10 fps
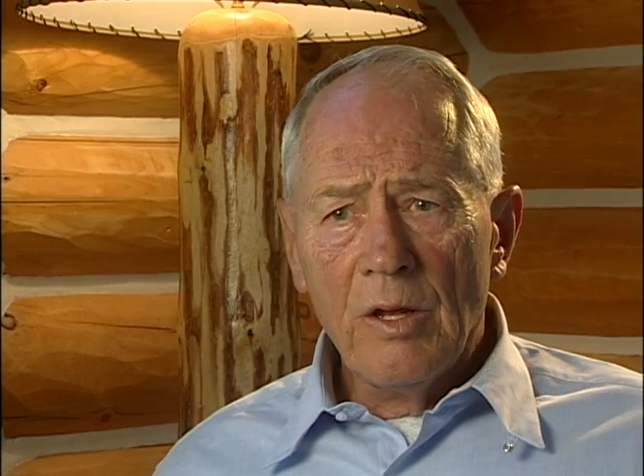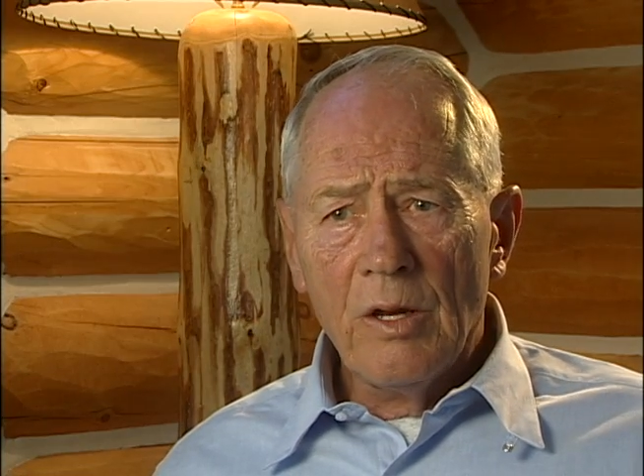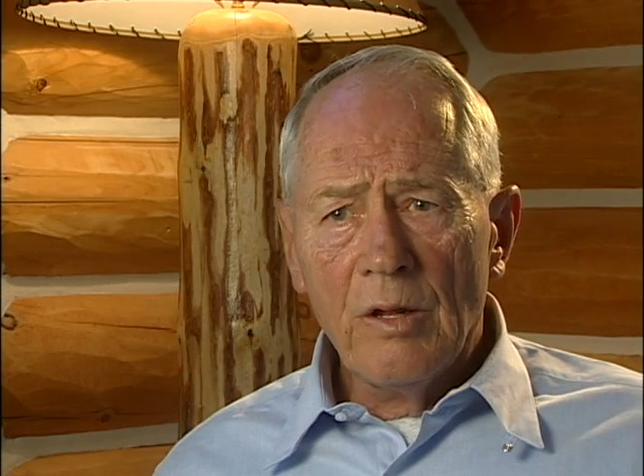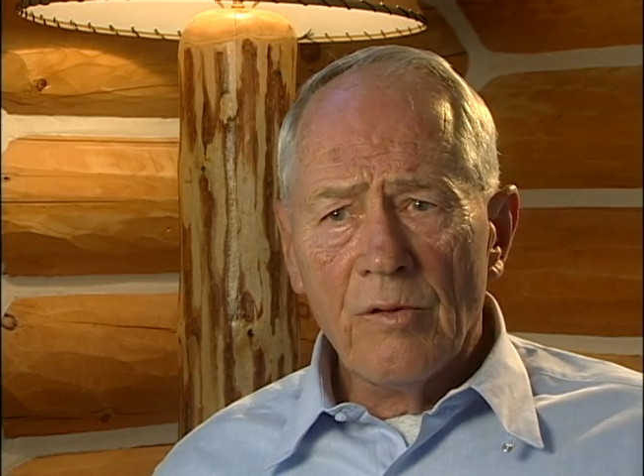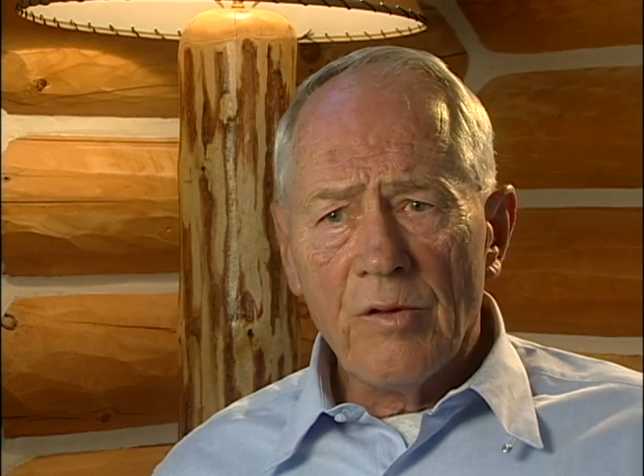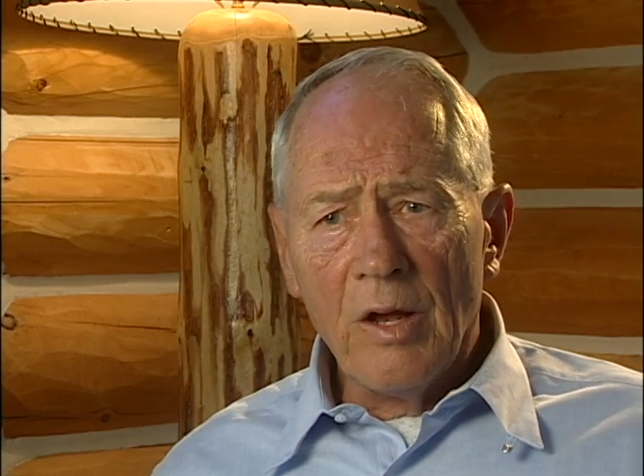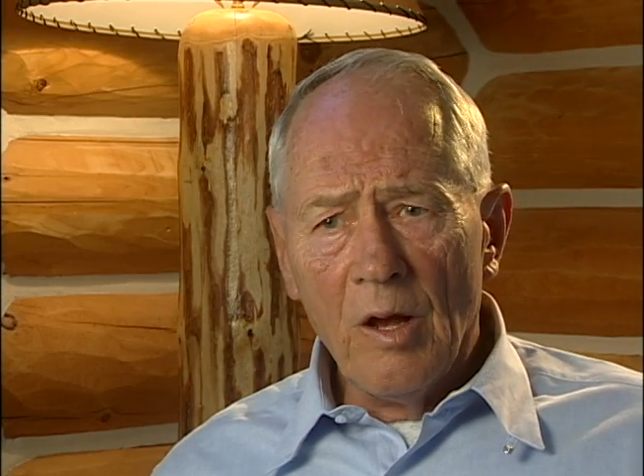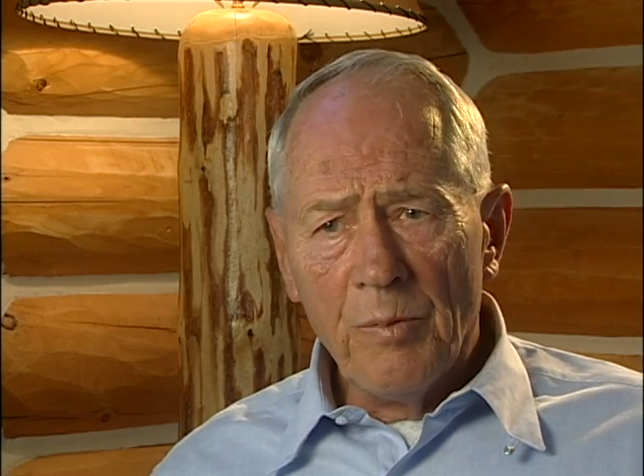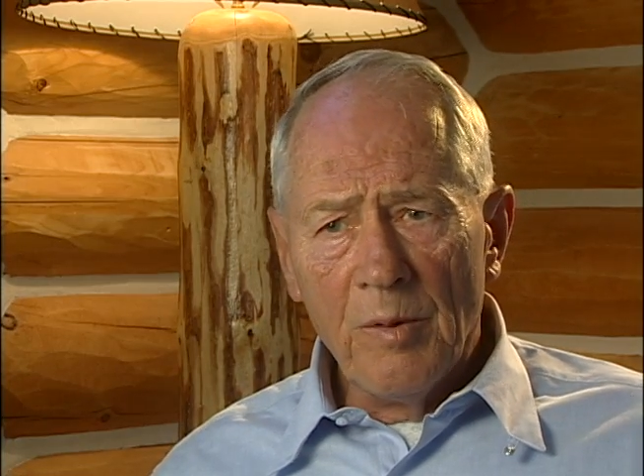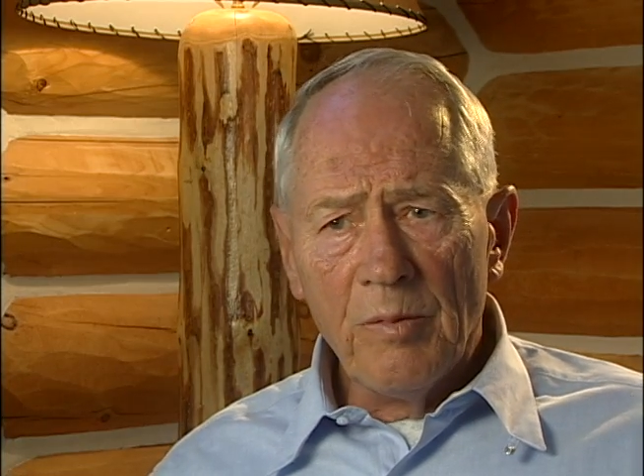Indians to
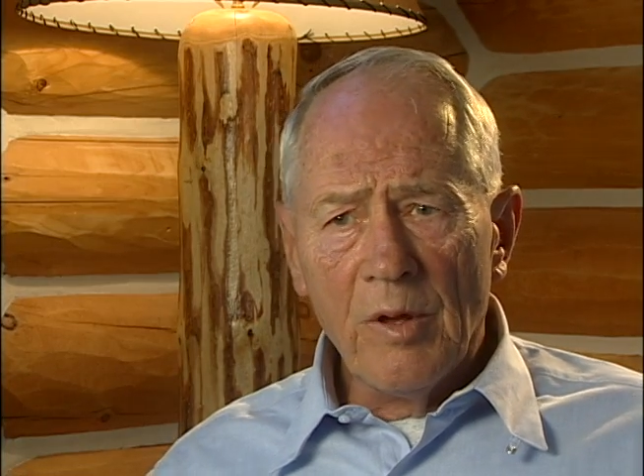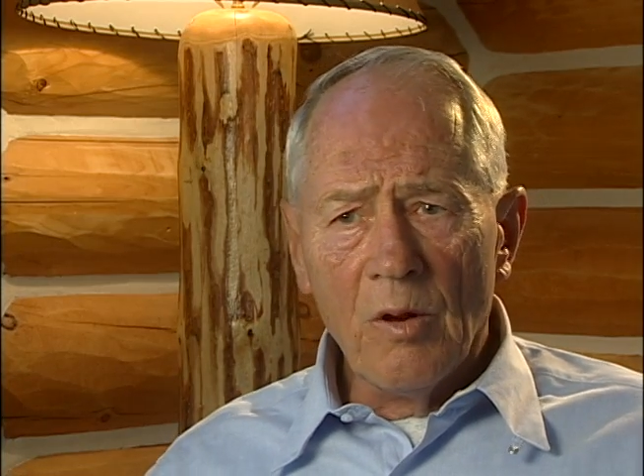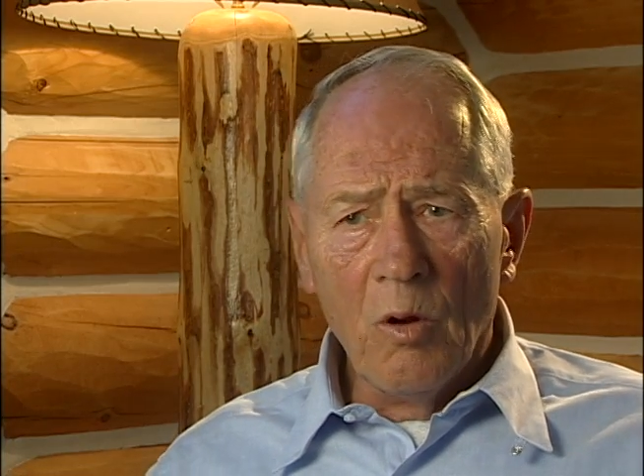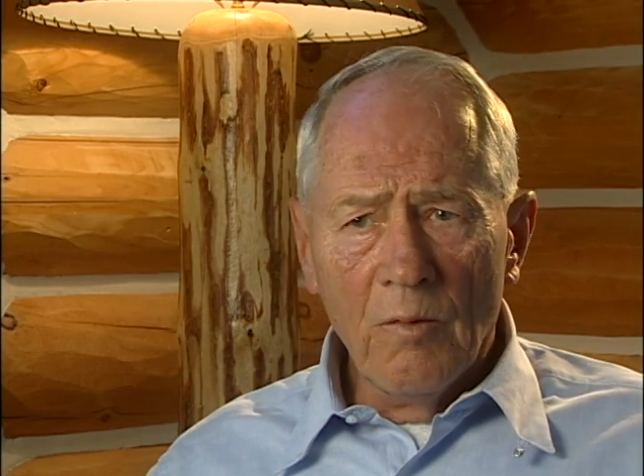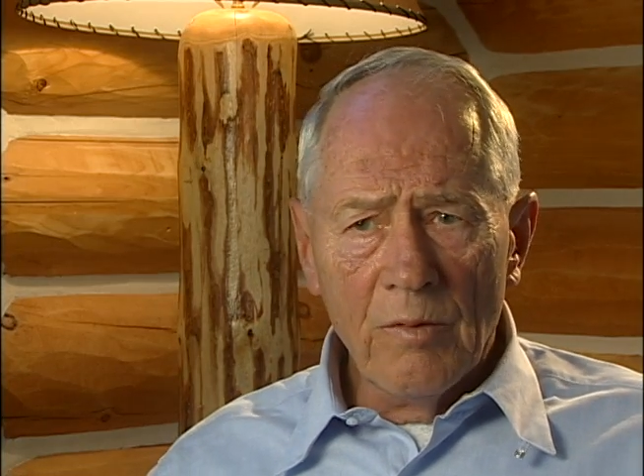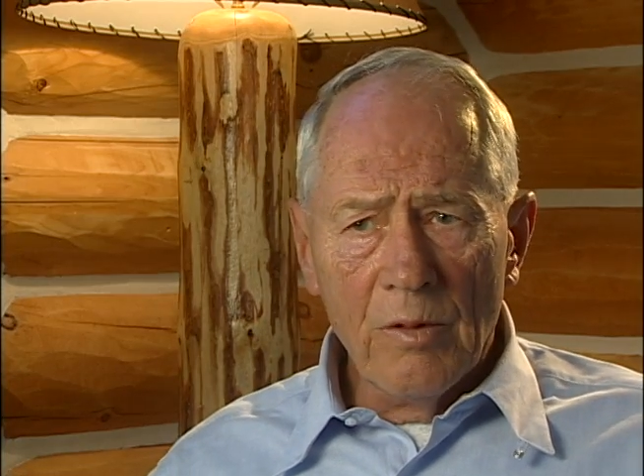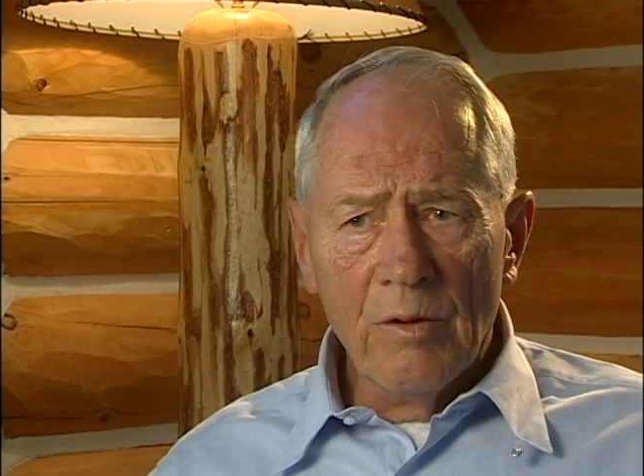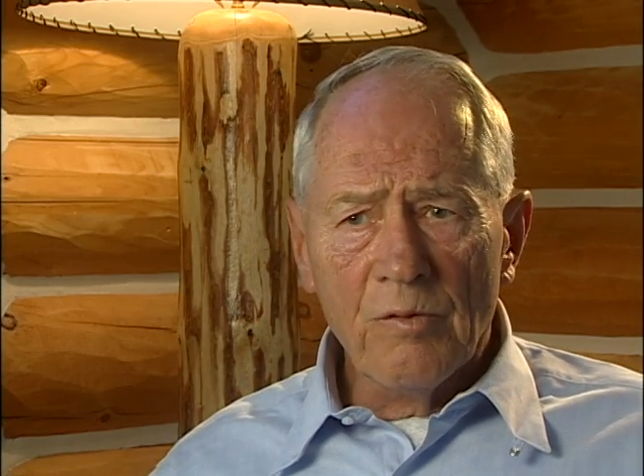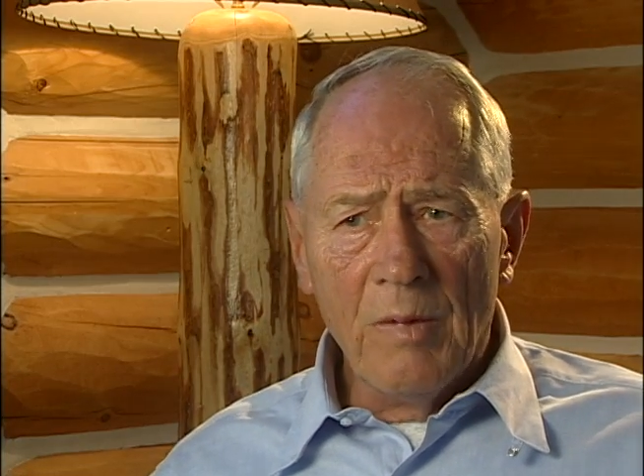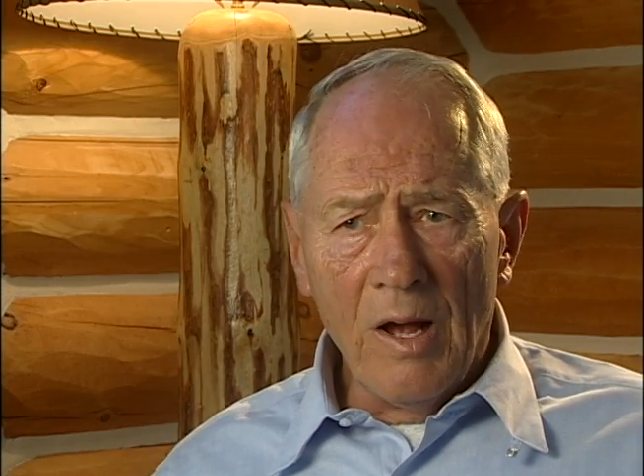help them get over
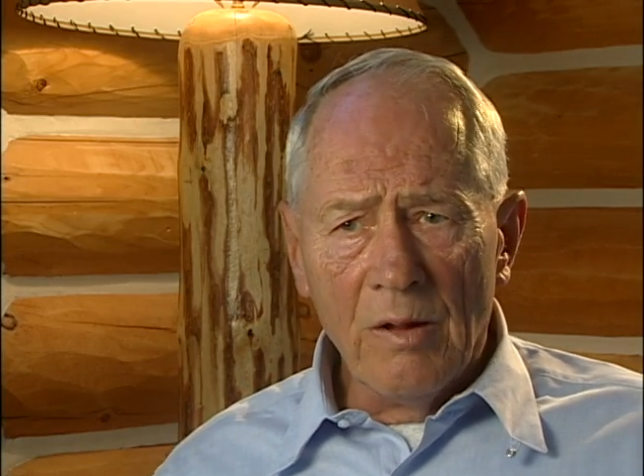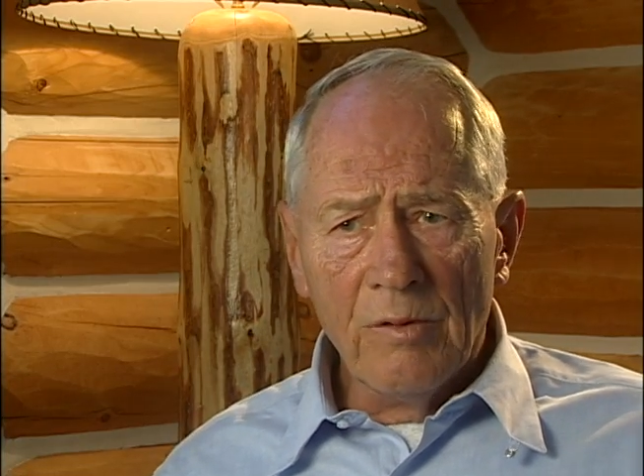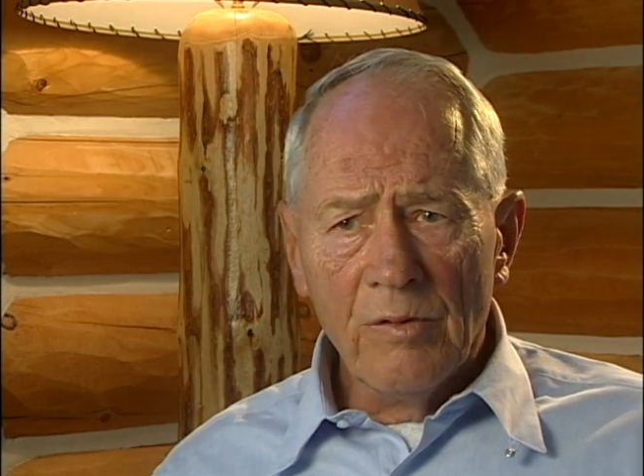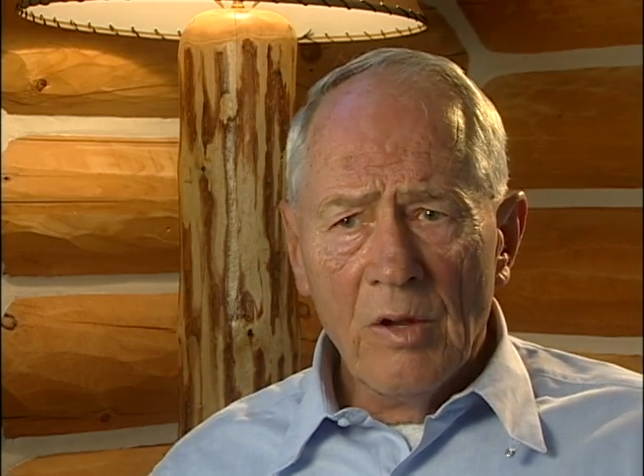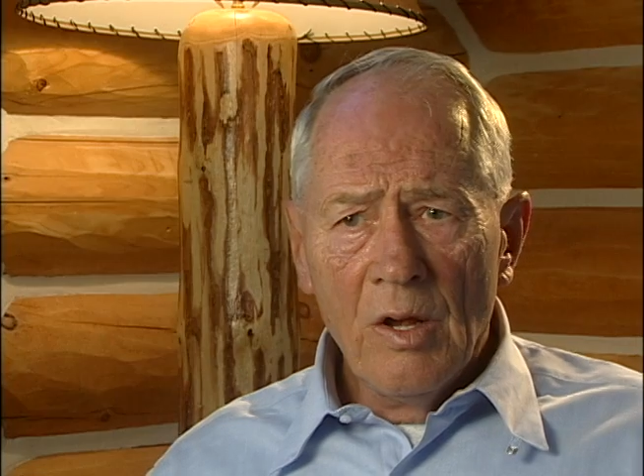those mountains.